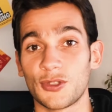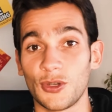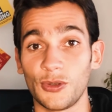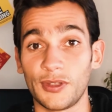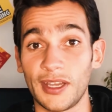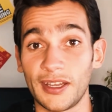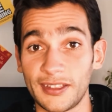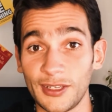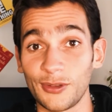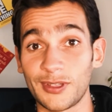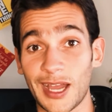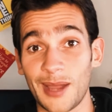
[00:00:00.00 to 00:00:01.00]
So the
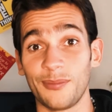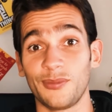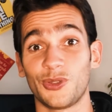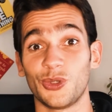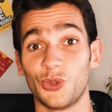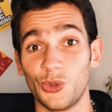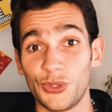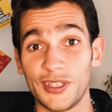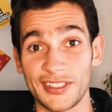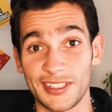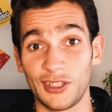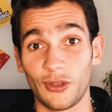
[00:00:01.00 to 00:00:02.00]
ideal time to do
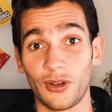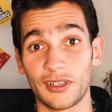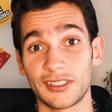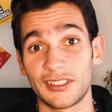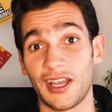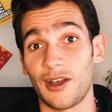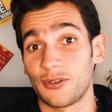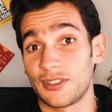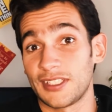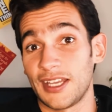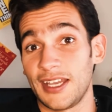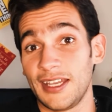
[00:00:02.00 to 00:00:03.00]
this detox, I would
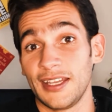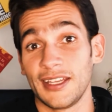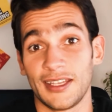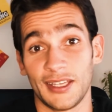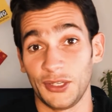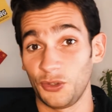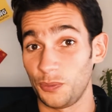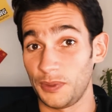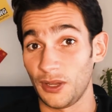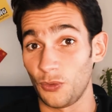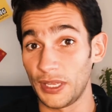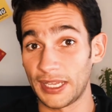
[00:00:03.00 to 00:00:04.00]
say it will
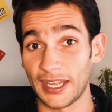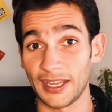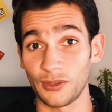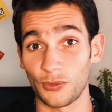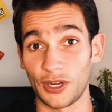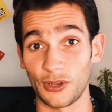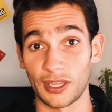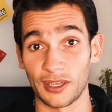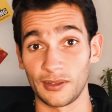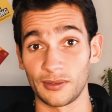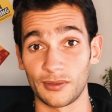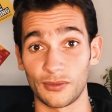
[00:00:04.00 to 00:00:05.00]
be a weekend where you
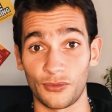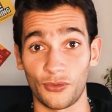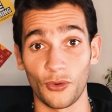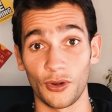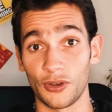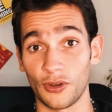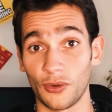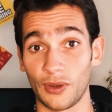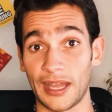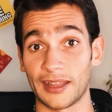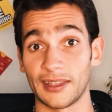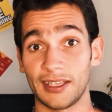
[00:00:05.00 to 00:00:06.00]
can, for
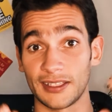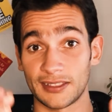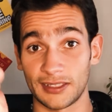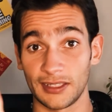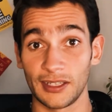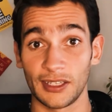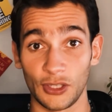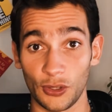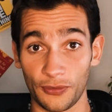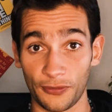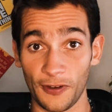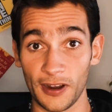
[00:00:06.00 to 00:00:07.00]
at least
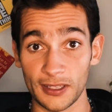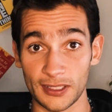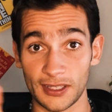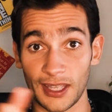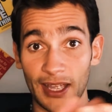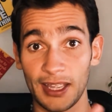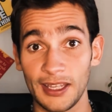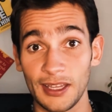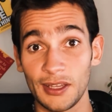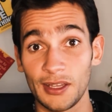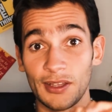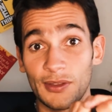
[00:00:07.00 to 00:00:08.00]
your first day,
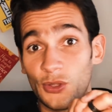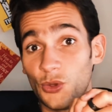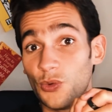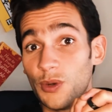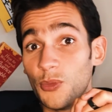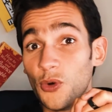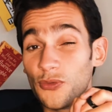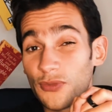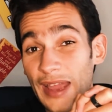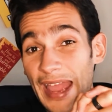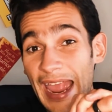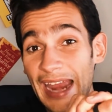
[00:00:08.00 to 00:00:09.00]
you remove
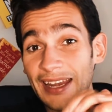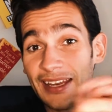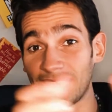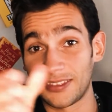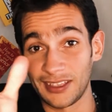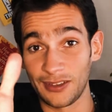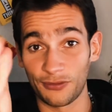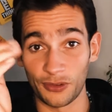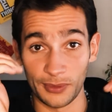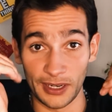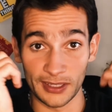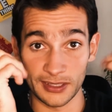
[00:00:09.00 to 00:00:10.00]
anything
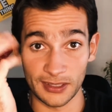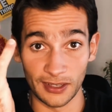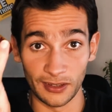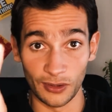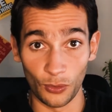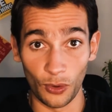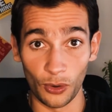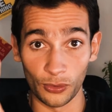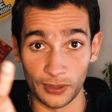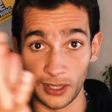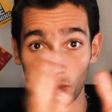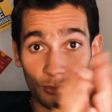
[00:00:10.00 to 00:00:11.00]
from the external
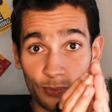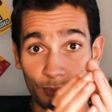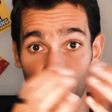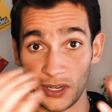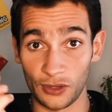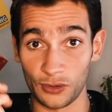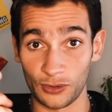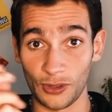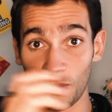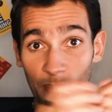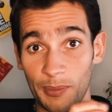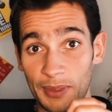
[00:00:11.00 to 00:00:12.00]
world that will bring you
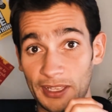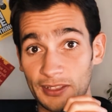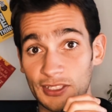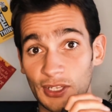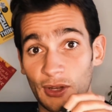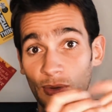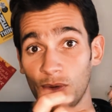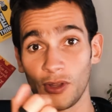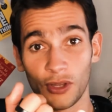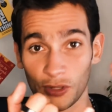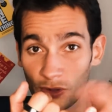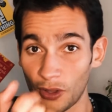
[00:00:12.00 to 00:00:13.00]
dopamine. So
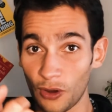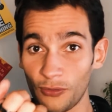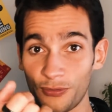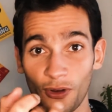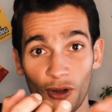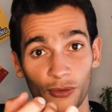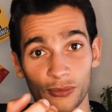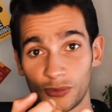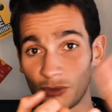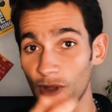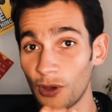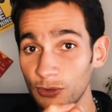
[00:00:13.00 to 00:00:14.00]
no
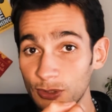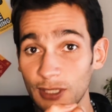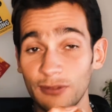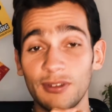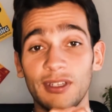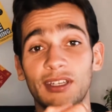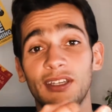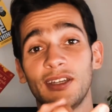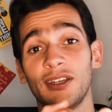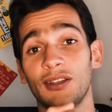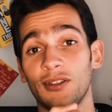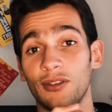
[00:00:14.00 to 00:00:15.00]
phone, no TV,
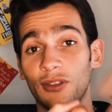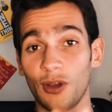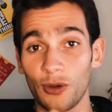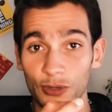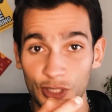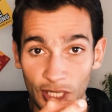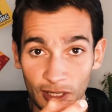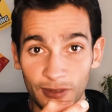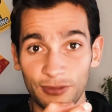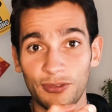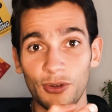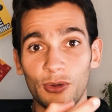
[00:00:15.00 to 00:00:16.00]
no junk
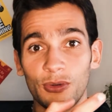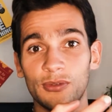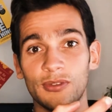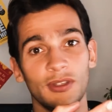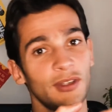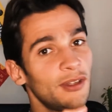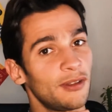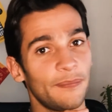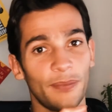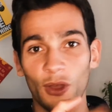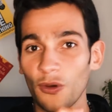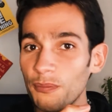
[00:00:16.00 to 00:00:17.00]
food,
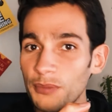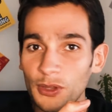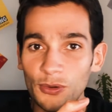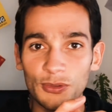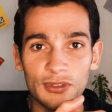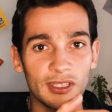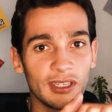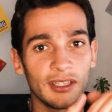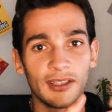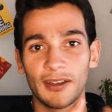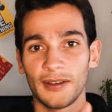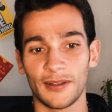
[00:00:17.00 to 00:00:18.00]
no
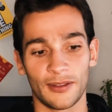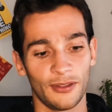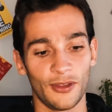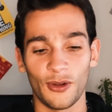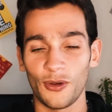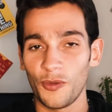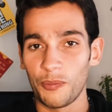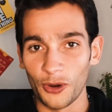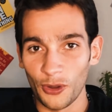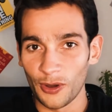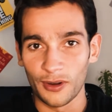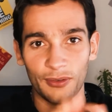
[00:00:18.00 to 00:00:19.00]
music, no
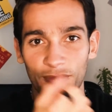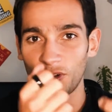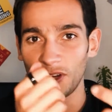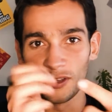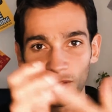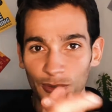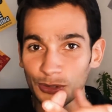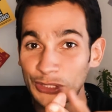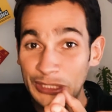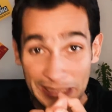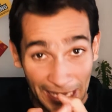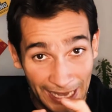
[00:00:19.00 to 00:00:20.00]
pornography, no
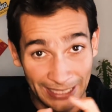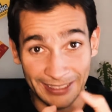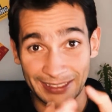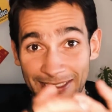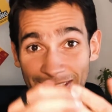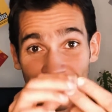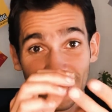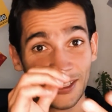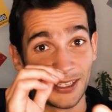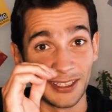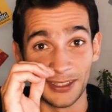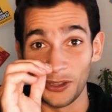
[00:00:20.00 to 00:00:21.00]
sex,
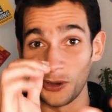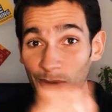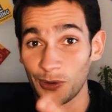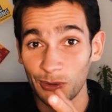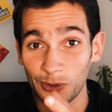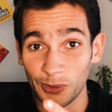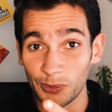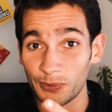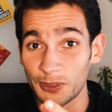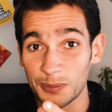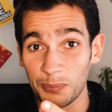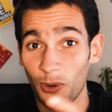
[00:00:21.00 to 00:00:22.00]
no
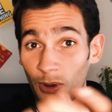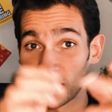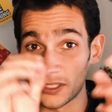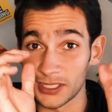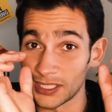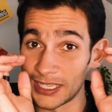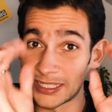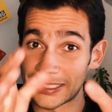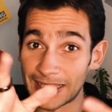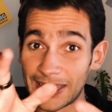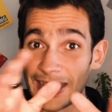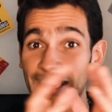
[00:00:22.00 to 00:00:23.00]
sports. It's
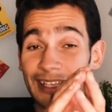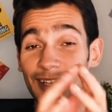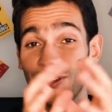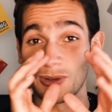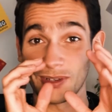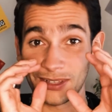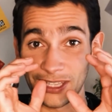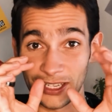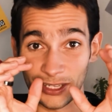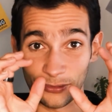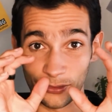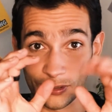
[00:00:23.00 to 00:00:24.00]
a day that you're gonna
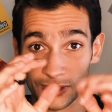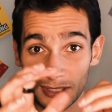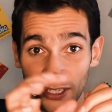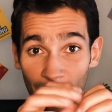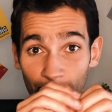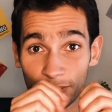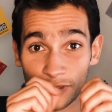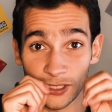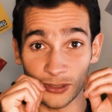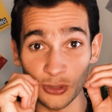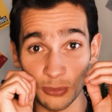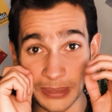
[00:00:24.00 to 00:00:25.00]
take it for yourself,
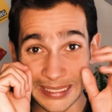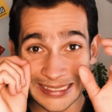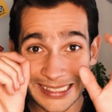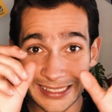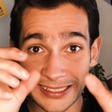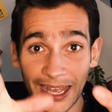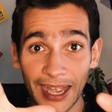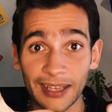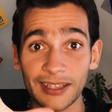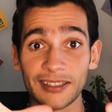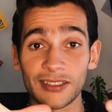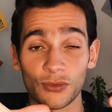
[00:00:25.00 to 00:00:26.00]
just to be in
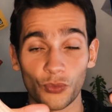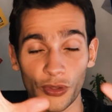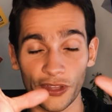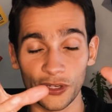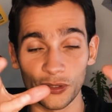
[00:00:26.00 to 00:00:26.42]
silence within